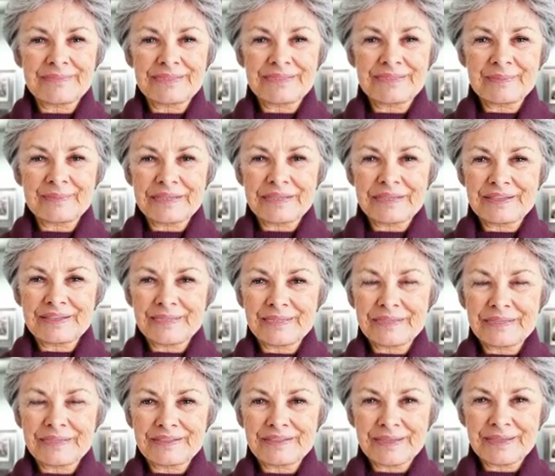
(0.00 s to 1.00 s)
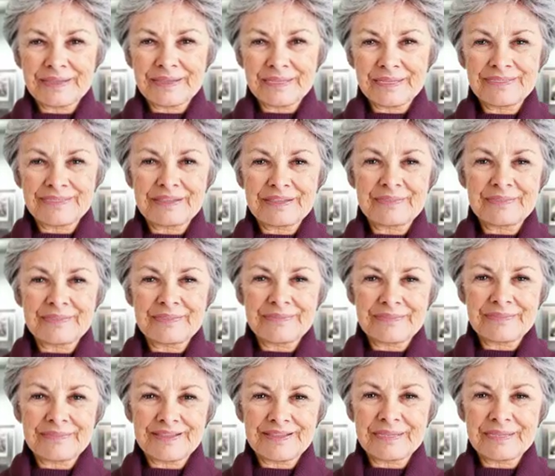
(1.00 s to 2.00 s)
Swelling of the ankles,
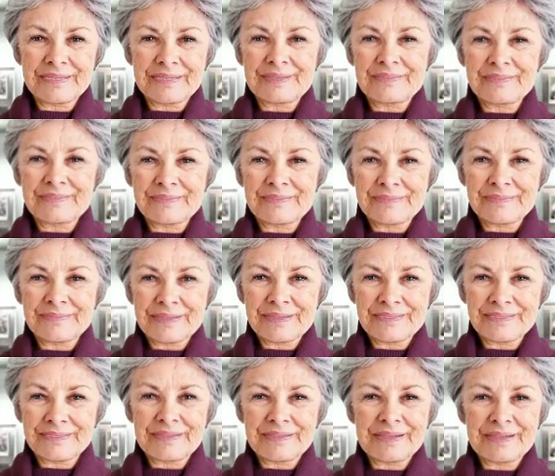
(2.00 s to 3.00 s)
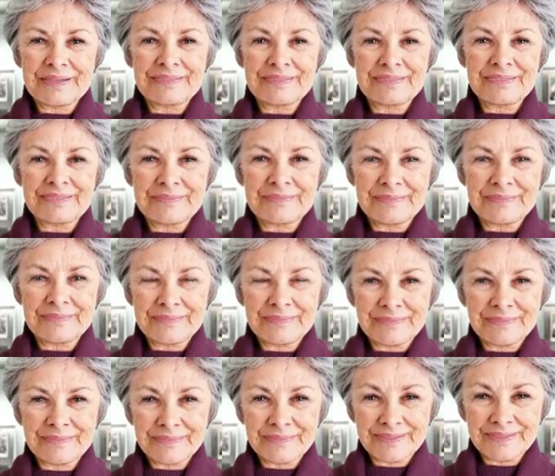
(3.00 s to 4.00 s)
fingers, and face.
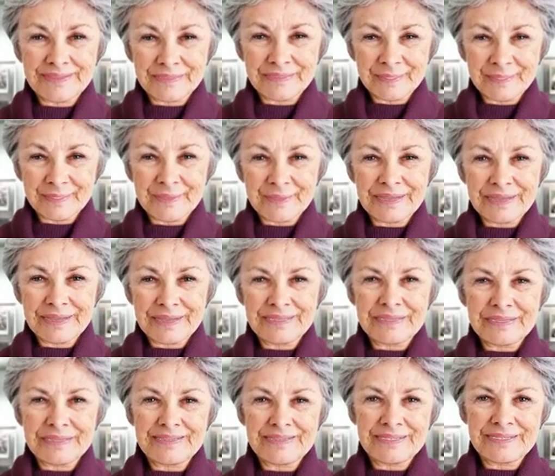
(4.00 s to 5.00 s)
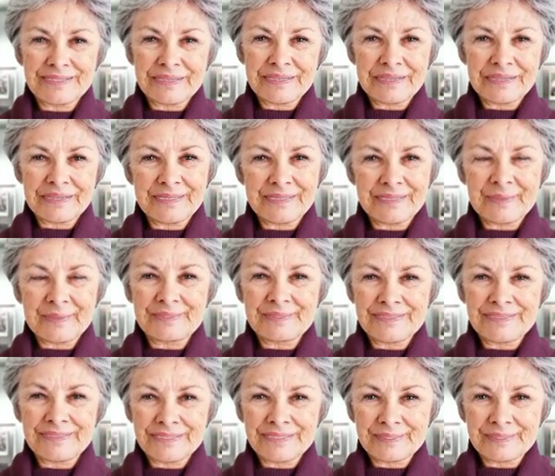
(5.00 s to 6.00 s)
If you notice any sudden or
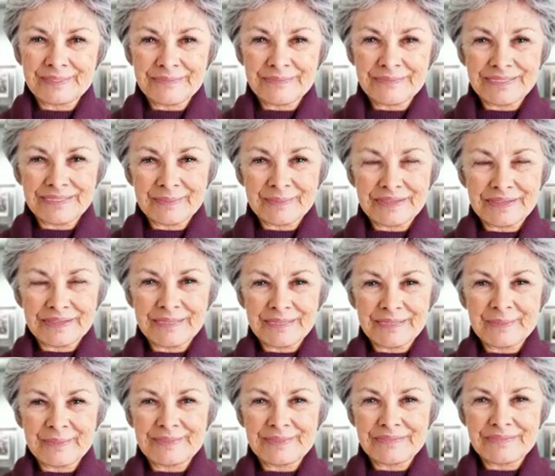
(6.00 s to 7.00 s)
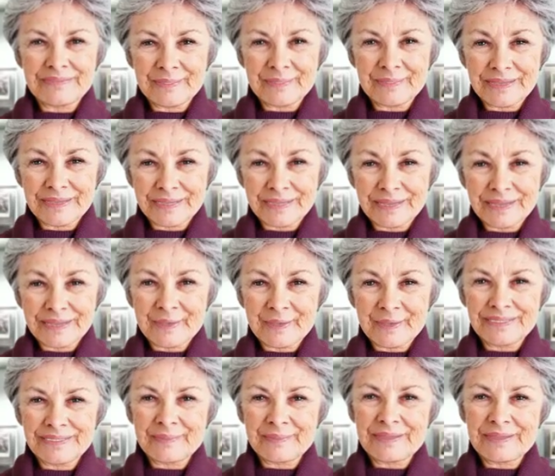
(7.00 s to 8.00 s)
extreme swelling or if you gain a
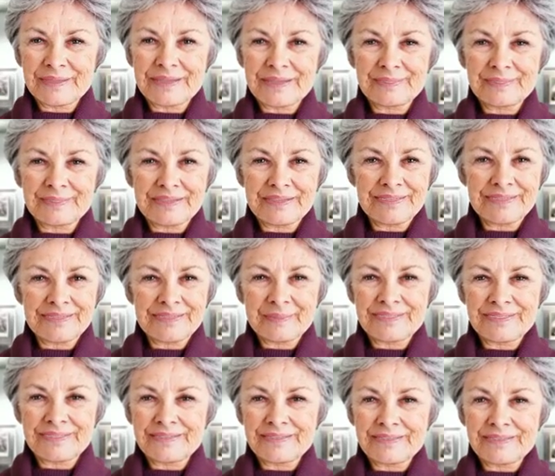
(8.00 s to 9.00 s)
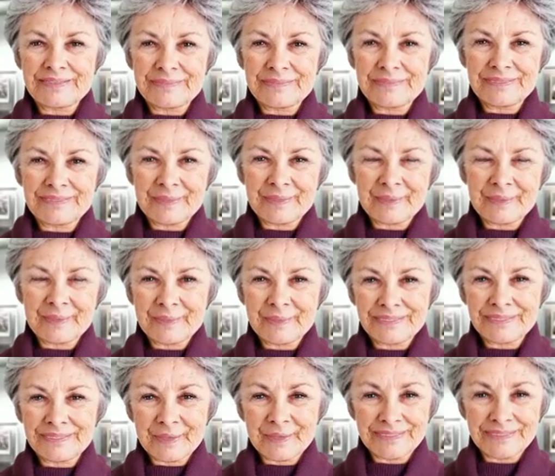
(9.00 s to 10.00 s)
lot of weight really quickly, call
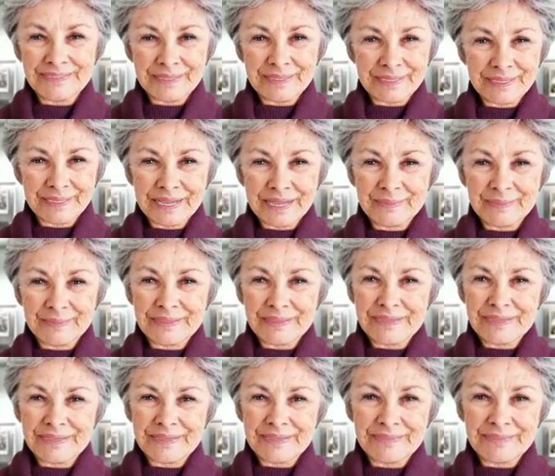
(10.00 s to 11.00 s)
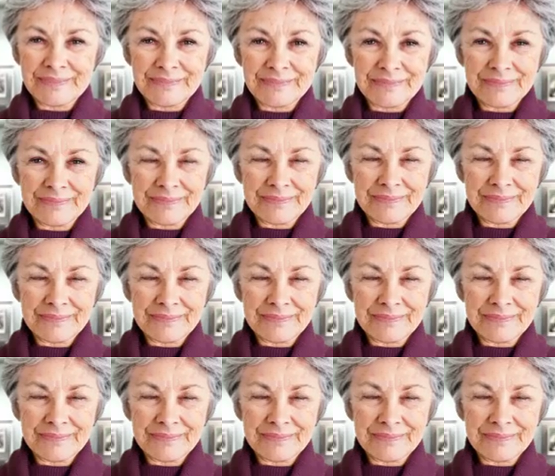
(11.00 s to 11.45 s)
your doctor right away.